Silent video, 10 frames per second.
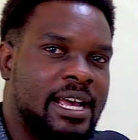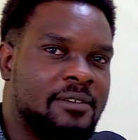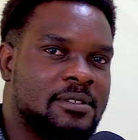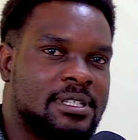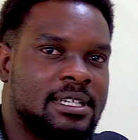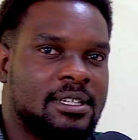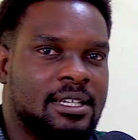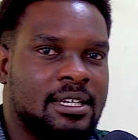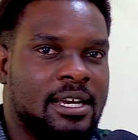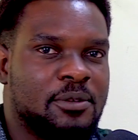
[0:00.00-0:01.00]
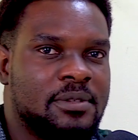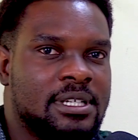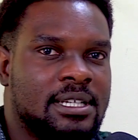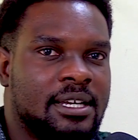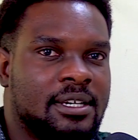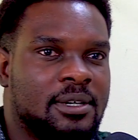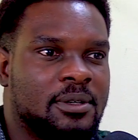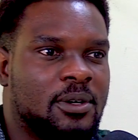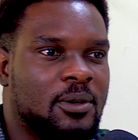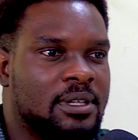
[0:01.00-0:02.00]
I have to say, like, I don't think like our
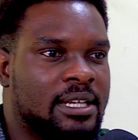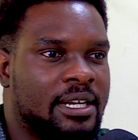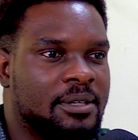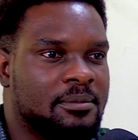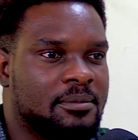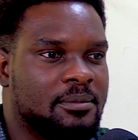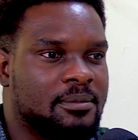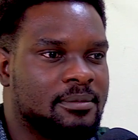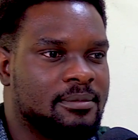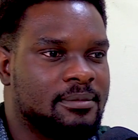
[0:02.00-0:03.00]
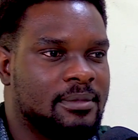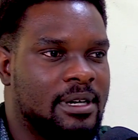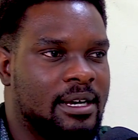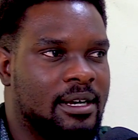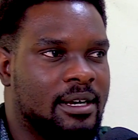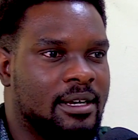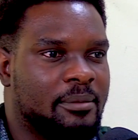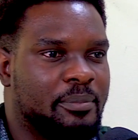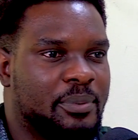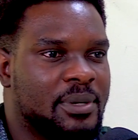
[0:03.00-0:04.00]
online
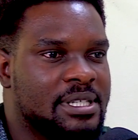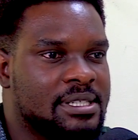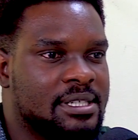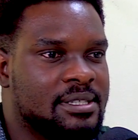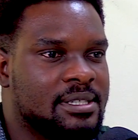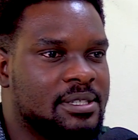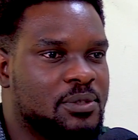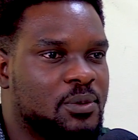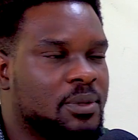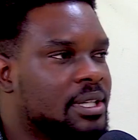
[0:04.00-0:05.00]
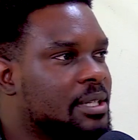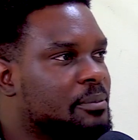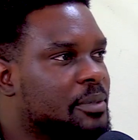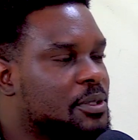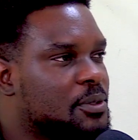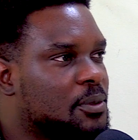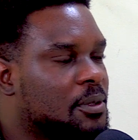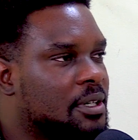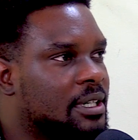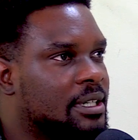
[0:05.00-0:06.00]
presence is really
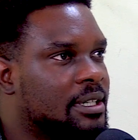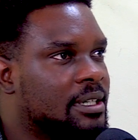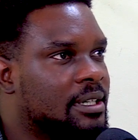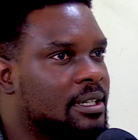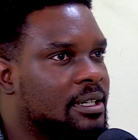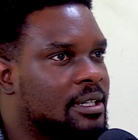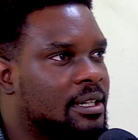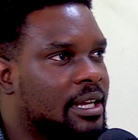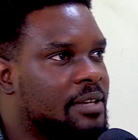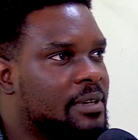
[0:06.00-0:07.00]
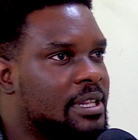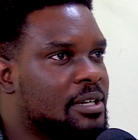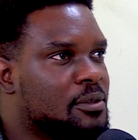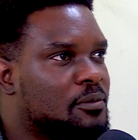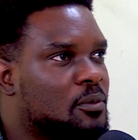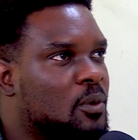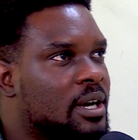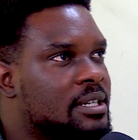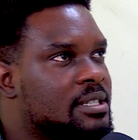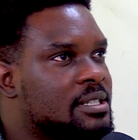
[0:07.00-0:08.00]
mature. Like, if I think of
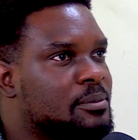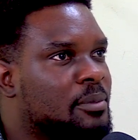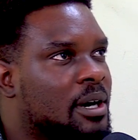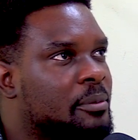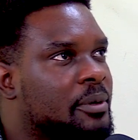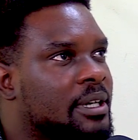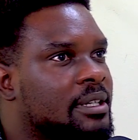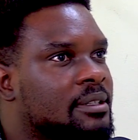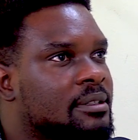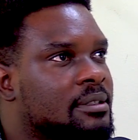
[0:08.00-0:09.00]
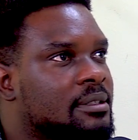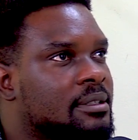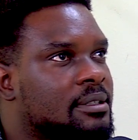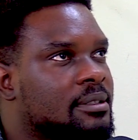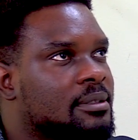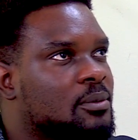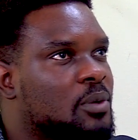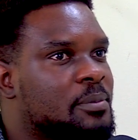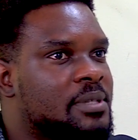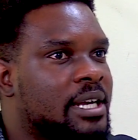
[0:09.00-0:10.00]
one Zimbabwean
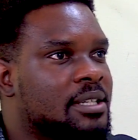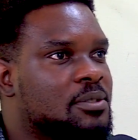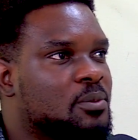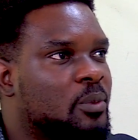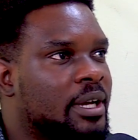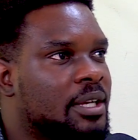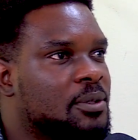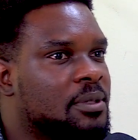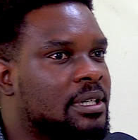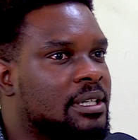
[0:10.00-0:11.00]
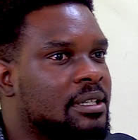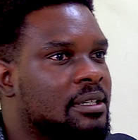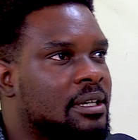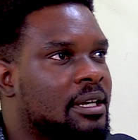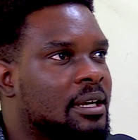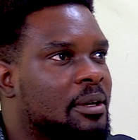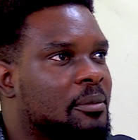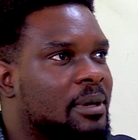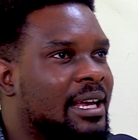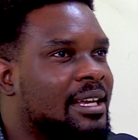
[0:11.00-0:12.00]
website where you can
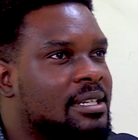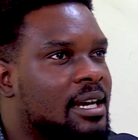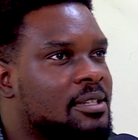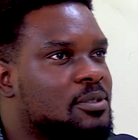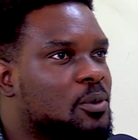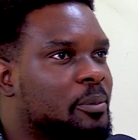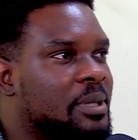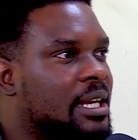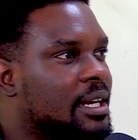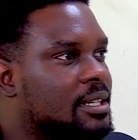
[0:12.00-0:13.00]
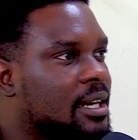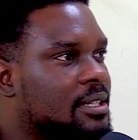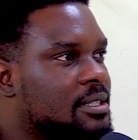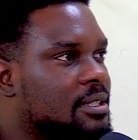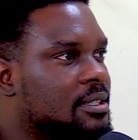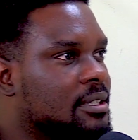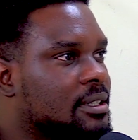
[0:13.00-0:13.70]
headhunt or be headhunted,